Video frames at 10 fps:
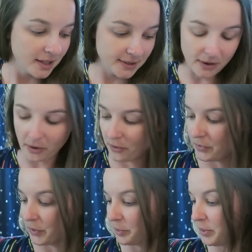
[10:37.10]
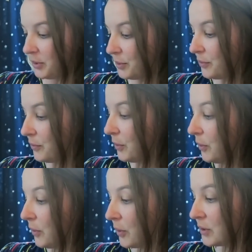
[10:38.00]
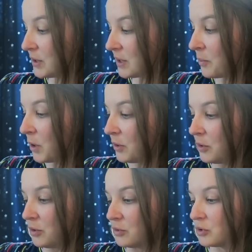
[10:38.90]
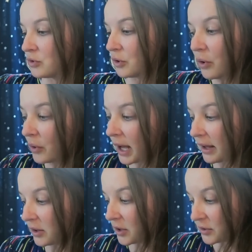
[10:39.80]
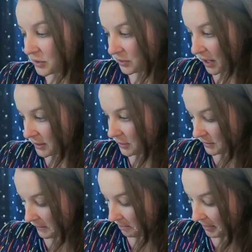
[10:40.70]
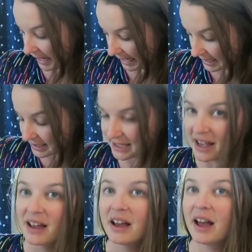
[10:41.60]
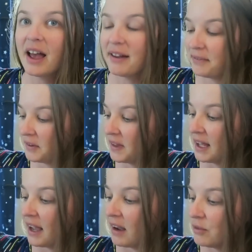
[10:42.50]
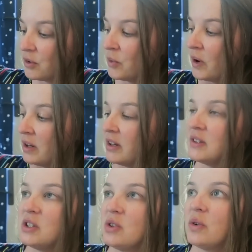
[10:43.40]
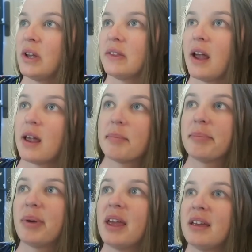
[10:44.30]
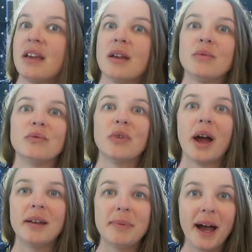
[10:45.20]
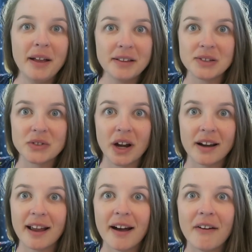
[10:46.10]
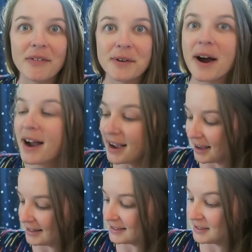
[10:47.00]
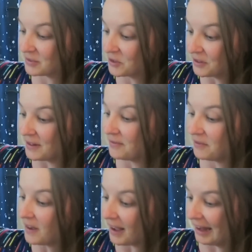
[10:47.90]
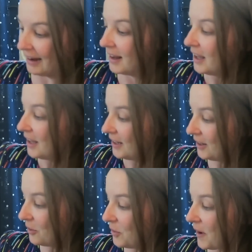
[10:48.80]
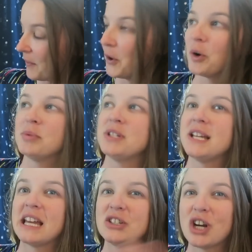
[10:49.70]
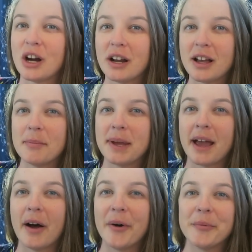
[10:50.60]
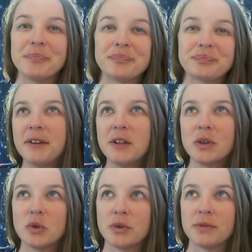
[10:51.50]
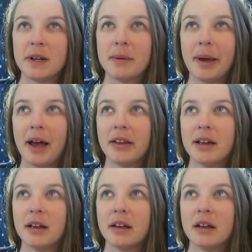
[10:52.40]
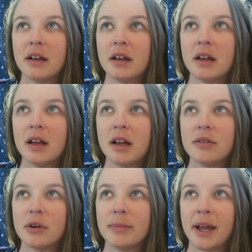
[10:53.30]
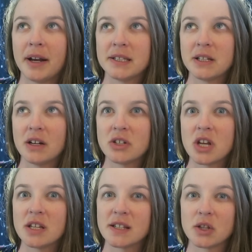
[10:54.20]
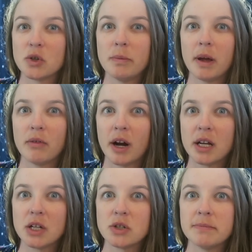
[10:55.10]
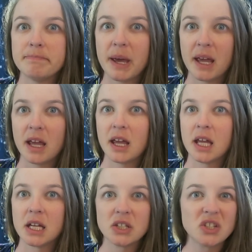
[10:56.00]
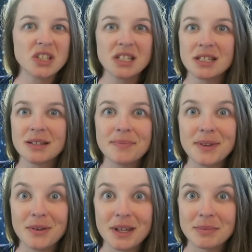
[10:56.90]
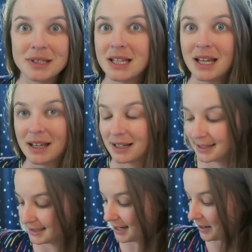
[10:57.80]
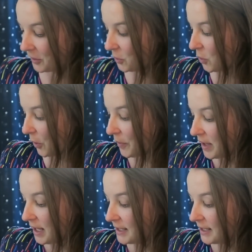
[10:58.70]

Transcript: So they're beautiful, they're somewhat neutral colors. There's also some pinks. I feel like everyone is doing like pink and red palettes right now for eyes and it's really fun. You know, you got the Urban Decay Cherry coming out. I feel like the Norvina palette from Anastasia is a little bit reddish and pink. It's just something you keep seeing and it's kind of cool.